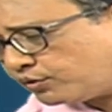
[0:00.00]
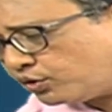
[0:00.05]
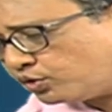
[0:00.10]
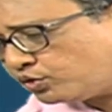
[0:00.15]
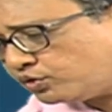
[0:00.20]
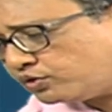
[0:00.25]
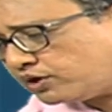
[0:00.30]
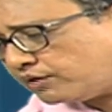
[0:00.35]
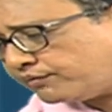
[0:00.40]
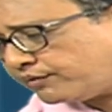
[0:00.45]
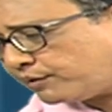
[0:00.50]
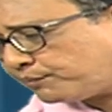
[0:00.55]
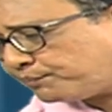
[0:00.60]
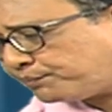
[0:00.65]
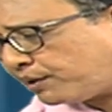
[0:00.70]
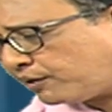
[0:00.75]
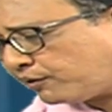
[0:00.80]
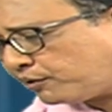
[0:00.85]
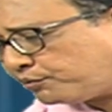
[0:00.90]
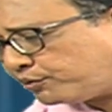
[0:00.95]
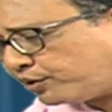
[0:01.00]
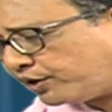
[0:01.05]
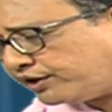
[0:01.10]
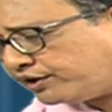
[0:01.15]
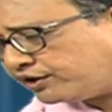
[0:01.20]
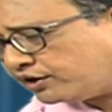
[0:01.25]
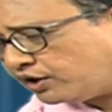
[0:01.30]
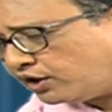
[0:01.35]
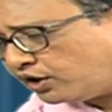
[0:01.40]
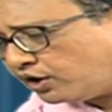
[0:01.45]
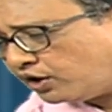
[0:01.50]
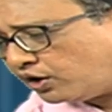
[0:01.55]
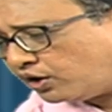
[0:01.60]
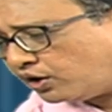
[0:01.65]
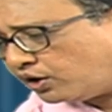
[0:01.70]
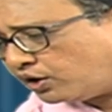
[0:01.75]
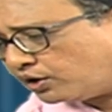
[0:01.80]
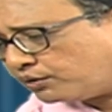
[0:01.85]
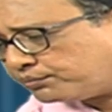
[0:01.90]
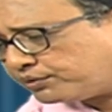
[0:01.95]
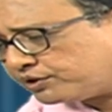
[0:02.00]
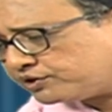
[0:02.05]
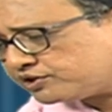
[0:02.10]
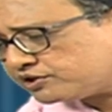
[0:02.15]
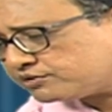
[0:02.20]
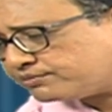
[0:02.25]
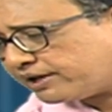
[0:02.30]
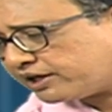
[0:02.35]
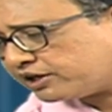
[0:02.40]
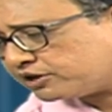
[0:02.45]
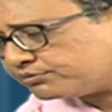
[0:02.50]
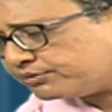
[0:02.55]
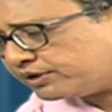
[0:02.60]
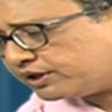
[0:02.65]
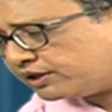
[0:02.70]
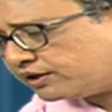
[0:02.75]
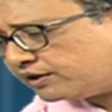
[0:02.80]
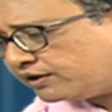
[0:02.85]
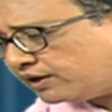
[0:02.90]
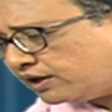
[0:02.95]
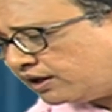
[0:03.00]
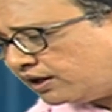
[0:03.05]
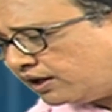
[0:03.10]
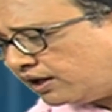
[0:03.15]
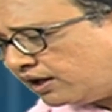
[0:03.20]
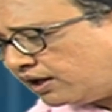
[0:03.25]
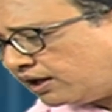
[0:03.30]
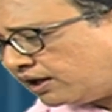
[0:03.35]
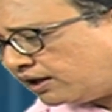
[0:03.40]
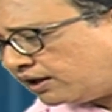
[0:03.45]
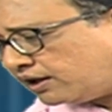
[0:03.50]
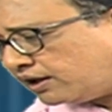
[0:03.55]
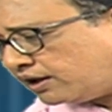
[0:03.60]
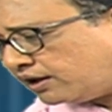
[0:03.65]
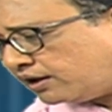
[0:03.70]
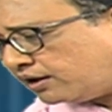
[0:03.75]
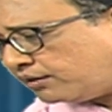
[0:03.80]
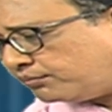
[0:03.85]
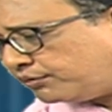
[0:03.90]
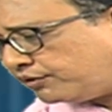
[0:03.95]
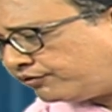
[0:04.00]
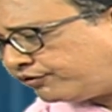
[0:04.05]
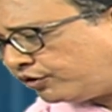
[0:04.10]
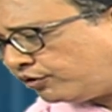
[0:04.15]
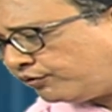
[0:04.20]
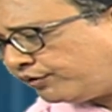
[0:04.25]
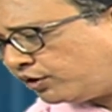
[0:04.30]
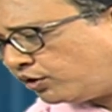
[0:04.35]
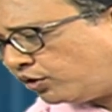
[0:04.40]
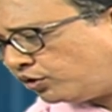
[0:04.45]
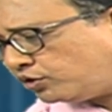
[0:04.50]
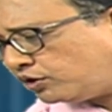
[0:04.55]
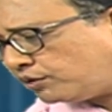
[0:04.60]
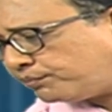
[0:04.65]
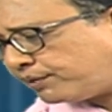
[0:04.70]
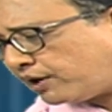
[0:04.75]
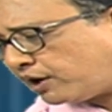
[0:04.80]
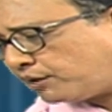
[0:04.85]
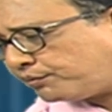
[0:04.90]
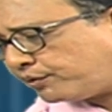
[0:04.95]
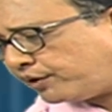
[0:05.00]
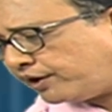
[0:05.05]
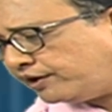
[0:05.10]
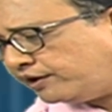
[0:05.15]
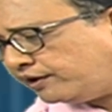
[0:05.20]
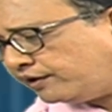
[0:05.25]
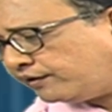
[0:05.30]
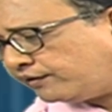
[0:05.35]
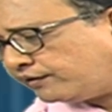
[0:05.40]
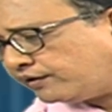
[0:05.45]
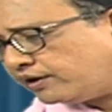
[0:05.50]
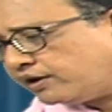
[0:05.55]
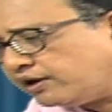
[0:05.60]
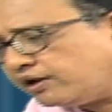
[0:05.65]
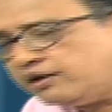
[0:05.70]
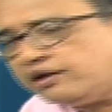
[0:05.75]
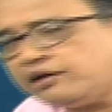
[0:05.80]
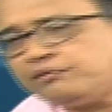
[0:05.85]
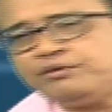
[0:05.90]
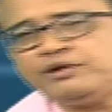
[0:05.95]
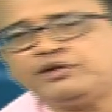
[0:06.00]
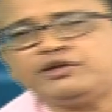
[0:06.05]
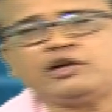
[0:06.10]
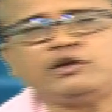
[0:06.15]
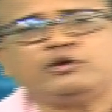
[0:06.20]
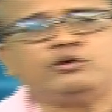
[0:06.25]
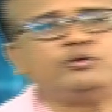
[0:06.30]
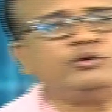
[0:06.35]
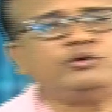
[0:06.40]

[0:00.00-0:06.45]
to the PowerPoint on purchase management. Before we go to the PowerPoint, let me tell you the